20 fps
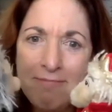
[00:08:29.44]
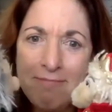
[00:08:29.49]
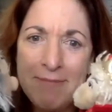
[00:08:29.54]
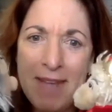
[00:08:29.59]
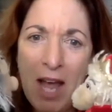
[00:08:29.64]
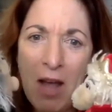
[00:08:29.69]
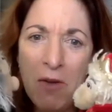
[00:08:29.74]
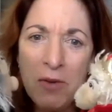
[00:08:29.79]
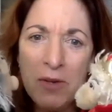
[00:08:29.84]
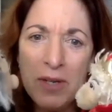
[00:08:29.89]

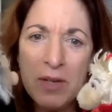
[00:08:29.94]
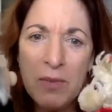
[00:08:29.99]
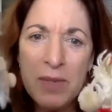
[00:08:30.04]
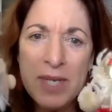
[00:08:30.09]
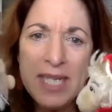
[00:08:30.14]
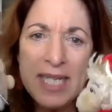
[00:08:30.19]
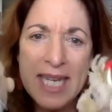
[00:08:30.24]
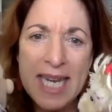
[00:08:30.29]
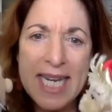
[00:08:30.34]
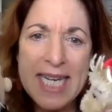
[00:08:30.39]
how can we
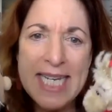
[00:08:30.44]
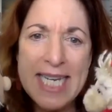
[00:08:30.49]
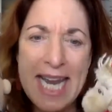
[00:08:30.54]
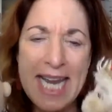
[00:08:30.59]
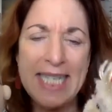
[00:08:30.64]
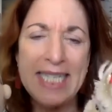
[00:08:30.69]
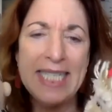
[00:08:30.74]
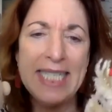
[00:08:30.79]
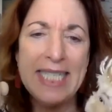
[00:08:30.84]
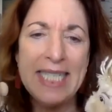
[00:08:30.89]
say
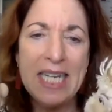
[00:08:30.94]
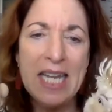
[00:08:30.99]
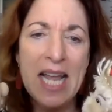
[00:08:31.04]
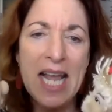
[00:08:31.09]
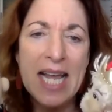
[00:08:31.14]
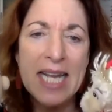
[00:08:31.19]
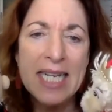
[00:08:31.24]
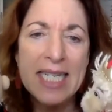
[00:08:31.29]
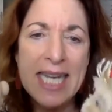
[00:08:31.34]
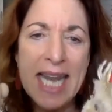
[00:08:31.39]
dense?
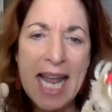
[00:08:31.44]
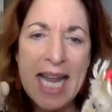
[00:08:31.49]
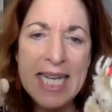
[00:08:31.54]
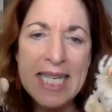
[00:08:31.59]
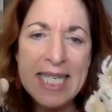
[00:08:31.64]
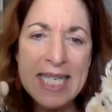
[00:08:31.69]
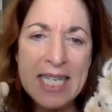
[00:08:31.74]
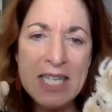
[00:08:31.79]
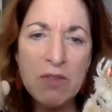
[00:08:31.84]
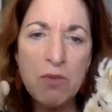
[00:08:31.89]

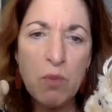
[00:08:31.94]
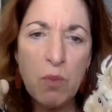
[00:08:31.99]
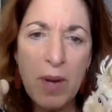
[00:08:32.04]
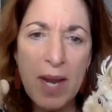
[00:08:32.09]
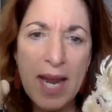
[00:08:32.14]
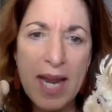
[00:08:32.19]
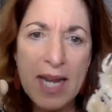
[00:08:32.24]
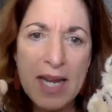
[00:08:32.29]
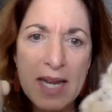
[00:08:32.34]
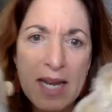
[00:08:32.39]
Dense is
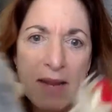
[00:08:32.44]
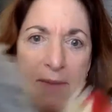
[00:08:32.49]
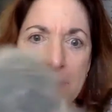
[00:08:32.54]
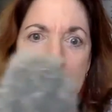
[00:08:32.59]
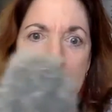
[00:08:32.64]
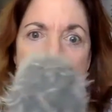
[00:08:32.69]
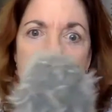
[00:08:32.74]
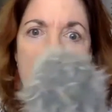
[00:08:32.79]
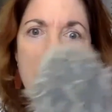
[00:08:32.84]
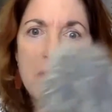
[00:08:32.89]
when
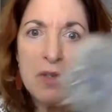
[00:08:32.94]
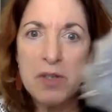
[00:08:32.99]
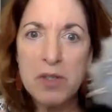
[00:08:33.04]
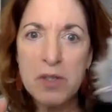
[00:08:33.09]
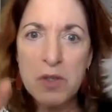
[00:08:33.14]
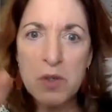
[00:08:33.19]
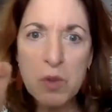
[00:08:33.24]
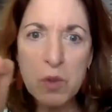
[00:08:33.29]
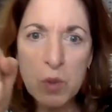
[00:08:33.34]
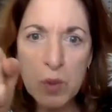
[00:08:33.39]
you
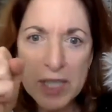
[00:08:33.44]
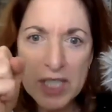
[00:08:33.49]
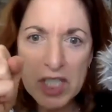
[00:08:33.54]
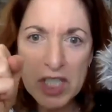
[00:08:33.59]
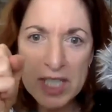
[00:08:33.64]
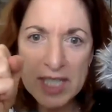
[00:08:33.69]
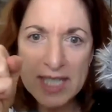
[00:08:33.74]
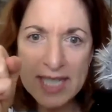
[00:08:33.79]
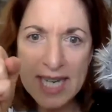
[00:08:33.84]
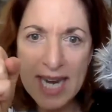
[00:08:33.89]
squish
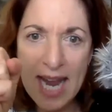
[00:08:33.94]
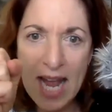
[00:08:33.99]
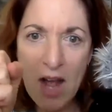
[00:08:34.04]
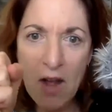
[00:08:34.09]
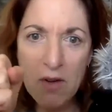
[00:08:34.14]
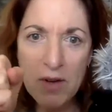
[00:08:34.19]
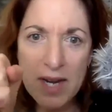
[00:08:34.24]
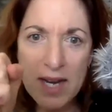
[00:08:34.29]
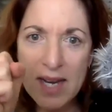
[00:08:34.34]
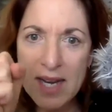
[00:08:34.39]
it
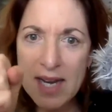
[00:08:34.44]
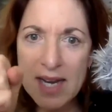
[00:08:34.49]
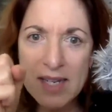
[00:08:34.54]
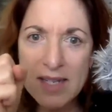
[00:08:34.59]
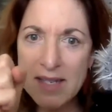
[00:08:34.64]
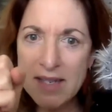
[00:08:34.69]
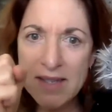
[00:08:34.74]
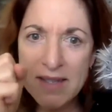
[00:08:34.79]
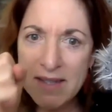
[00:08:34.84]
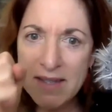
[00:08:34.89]
down and
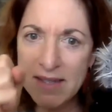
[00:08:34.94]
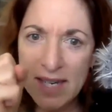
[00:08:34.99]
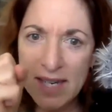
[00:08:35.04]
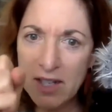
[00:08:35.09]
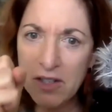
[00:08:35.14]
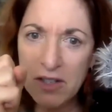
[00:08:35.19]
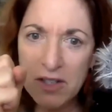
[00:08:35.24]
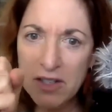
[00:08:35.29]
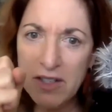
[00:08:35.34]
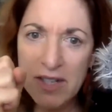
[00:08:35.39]
it's
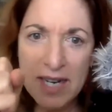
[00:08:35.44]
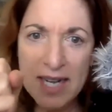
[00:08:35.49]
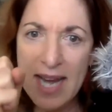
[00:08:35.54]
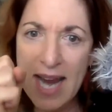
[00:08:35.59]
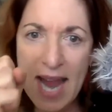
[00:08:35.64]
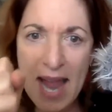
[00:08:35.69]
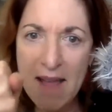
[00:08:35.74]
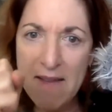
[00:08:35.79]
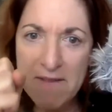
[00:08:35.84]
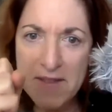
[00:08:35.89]
thicker and
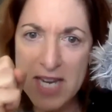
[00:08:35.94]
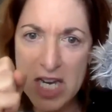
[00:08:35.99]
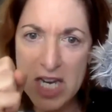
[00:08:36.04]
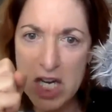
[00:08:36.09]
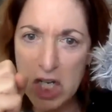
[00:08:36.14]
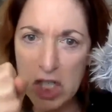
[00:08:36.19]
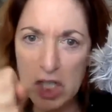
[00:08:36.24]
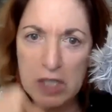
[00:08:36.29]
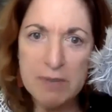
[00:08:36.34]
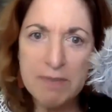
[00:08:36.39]

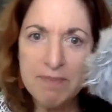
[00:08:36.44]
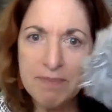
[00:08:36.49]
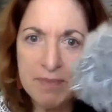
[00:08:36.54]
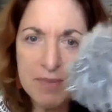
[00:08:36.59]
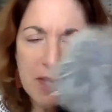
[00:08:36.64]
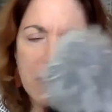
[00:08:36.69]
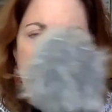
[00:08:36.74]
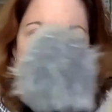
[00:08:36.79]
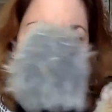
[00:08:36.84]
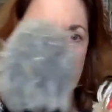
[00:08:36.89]
heavier
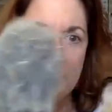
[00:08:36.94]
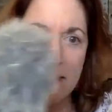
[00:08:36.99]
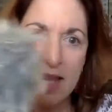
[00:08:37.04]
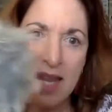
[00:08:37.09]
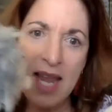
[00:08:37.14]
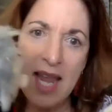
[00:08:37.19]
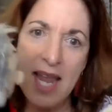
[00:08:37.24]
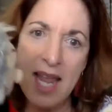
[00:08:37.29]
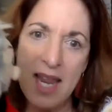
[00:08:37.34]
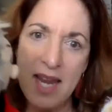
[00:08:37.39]

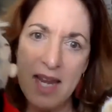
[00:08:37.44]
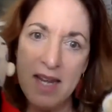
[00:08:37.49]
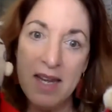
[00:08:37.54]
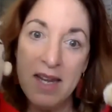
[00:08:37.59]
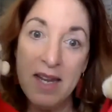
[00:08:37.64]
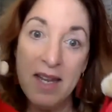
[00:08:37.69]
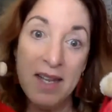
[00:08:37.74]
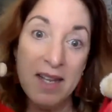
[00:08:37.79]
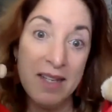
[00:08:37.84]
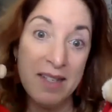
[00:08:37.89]
than
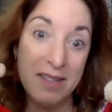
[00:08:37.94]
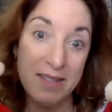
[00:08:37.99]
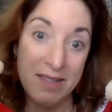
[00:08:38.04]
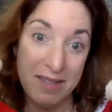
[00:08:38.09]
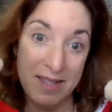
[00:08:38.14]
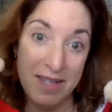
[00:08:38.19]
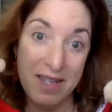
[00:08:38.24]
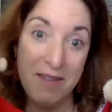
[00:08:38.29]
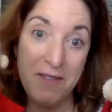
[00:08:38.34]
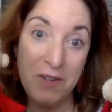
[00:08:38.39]

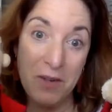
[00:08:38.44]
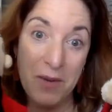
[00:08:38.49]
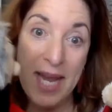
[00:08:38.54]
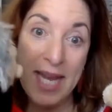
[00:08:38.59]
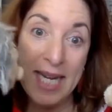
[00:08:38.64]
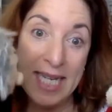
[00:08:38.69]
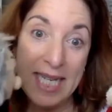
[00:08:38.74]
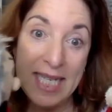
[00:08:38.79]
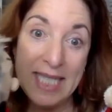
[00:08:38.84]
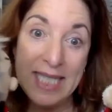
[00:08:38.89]
if you
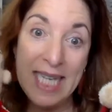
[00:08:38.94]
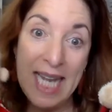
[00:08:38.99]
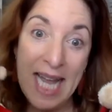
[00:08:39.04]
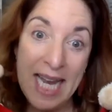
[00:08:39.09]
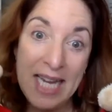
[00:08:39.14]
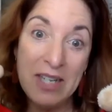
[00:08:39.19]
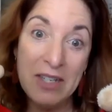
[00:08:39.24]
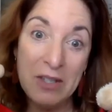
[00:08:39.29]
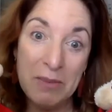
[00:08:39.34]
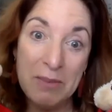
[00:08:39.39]
had a
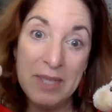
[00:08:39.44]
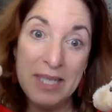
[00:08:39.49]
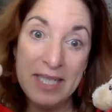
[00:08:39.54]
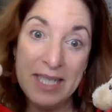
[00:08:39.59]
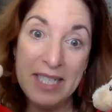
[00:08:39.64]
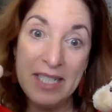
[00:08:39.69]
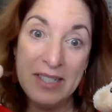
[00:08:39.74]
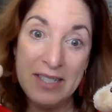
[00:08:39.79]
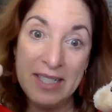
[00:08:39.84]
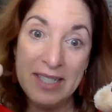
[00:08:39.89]
lighter
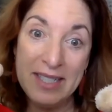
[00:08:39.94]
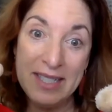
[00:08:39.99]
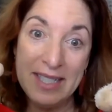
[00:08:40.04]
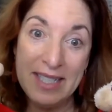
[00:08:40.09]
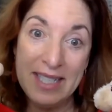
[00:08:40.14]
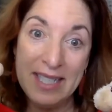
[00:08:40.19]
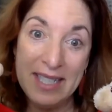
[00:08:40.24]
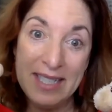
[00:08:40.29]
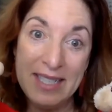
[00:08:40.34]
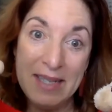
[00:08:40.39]
material
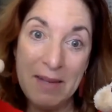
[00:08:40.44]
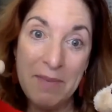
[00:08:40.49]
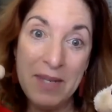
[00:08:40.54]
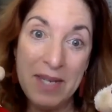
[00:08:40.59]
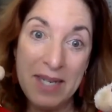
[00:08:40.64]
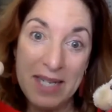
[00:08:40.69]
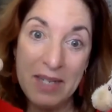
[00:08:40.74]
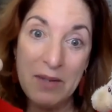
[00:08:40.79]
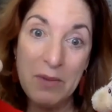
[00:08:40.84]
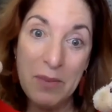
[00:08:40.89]
and it's something
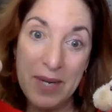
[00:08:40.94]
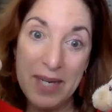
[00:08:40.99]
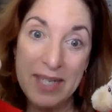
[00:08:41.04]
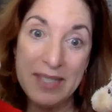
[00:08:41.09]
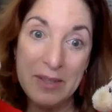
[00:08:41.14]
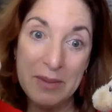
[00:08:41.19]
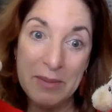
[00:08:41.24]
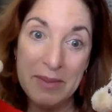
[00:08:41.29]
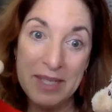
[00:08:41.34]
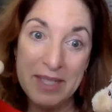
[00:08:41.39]
that didn't weigh
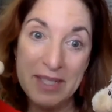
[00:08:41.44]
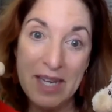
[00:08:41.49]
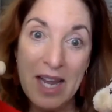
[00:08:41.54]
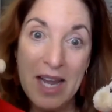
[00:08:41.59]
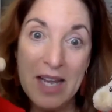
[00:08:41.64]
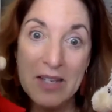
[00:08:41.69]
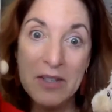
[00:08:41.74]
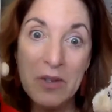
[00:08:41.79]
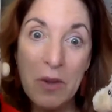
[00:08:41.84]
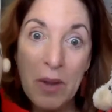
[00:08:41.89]
so much.
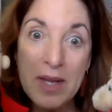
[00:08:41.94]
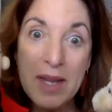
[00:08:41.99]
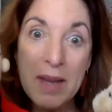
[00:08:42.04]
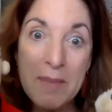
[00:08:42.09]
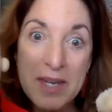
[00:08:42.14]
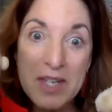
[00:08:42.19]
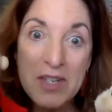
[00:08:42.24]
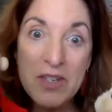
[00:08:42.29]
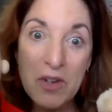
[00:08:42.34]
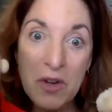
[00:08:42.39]
So let
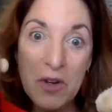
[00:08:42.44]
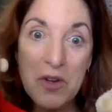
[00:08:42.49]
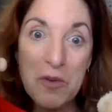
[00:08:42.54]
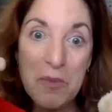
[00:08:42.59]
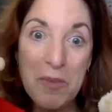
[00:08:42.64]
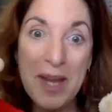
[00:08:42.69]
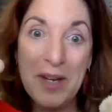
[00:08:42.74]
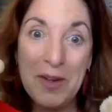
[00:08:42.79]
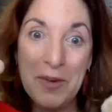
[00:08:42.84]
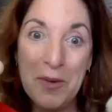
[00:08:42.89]
me show you
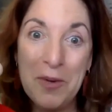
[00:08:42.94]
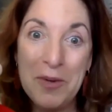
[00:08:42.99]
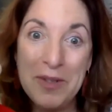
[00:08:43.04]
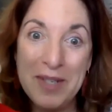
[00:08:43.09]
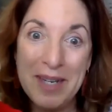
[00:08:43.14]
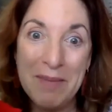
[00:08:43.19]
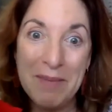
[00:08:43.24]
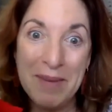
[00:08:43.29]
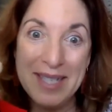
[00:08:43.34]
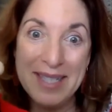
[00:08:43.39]
my gold
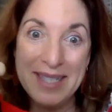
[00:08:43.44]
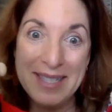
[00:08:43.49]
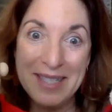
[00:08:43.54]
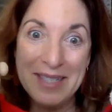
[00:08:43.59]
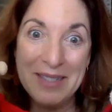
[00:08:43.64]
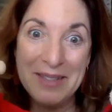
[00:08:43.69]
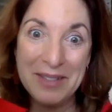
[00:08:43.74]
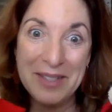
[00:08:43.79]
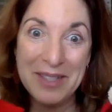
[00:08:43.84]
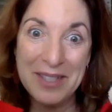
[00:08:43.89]
and my
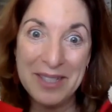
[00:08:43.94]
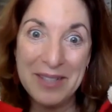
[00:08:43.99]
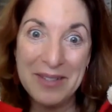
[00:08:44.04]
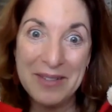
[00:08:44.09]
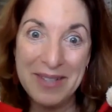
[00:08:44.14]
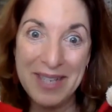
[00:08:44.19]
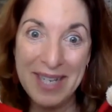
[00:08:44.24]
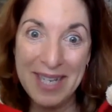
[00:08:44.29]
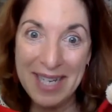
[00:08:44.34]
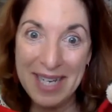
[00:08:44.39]
silver. Are you
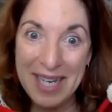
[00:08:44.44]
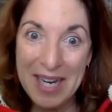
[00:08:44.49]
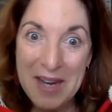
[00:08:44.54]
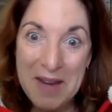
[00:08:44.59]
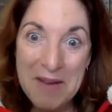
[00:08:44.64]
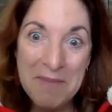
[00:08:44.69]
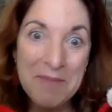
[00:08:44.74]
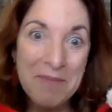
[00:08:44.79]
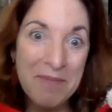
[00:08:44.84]
ready?